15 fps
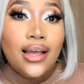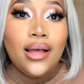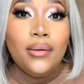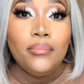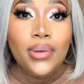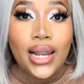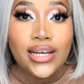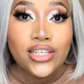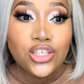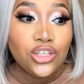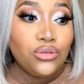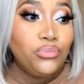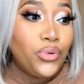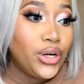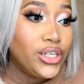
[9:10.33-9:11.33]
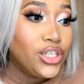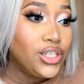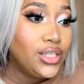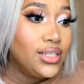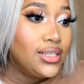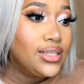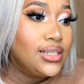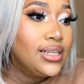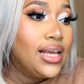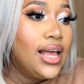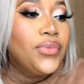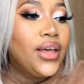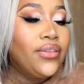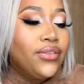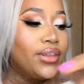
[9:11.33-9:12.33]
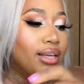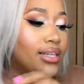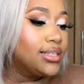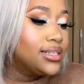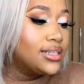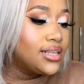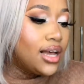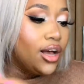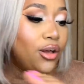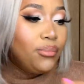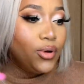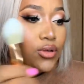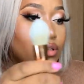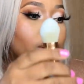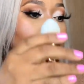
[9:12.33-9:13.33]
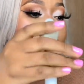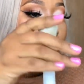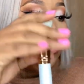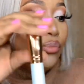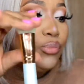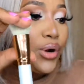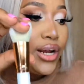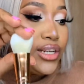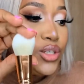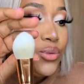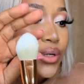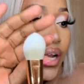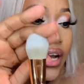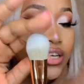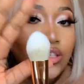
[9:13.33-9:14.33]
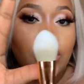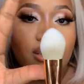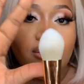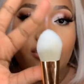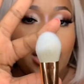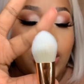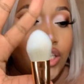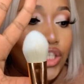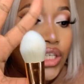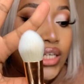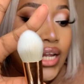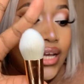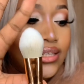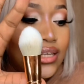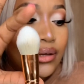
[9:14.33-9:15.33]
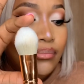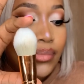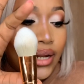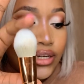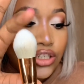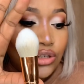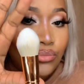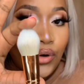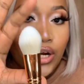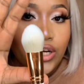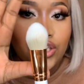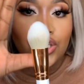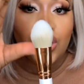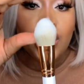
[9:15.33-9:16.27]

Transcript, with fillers: Blush brushes. This Hermosa Flor brush would actually function as a blush brush